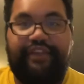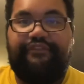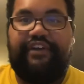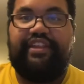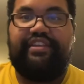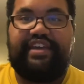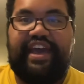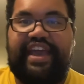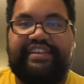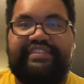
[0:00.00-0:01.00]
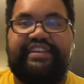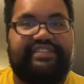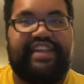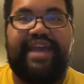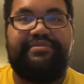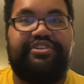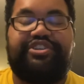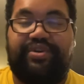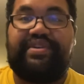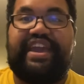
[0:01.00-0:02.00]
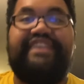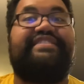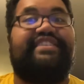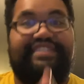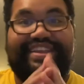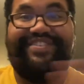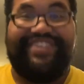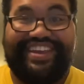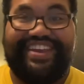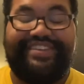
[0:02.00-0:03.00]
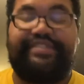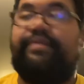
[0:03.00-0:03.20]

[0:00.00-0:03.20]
finally, guys, it's time to showcase the DVDs.